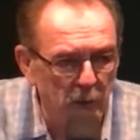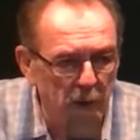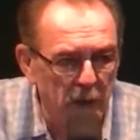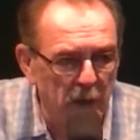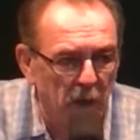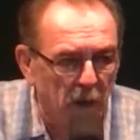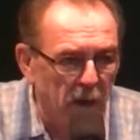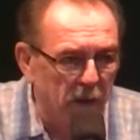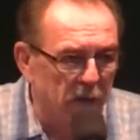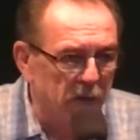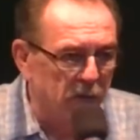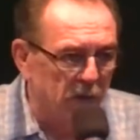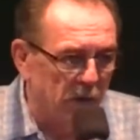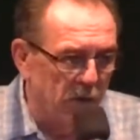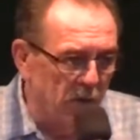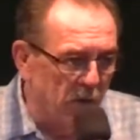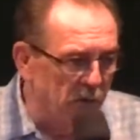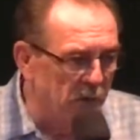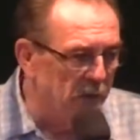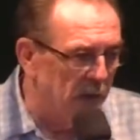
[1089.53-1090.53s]
We call it the
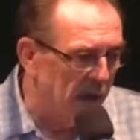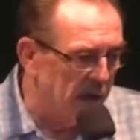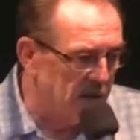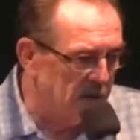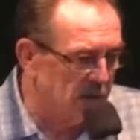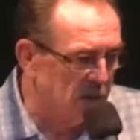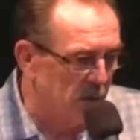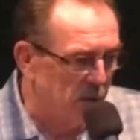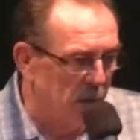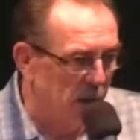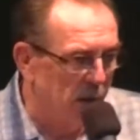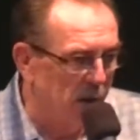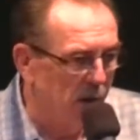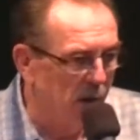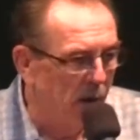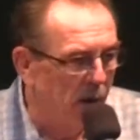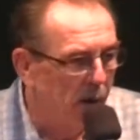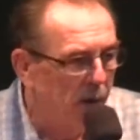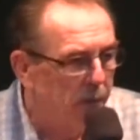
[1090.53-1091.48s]
New Testament.